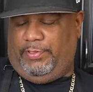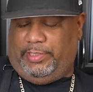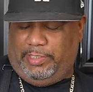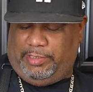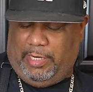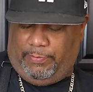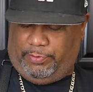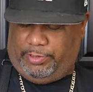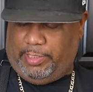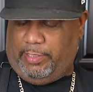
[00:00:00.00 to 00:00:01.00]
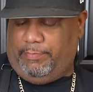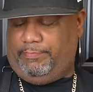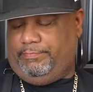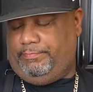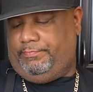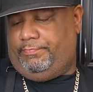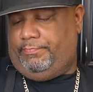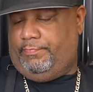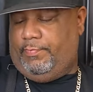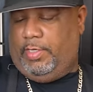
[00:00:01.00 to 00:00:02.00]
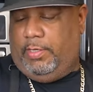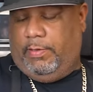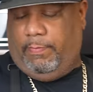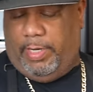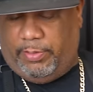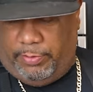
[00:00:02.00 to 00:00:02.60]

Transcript: put that top on the top, back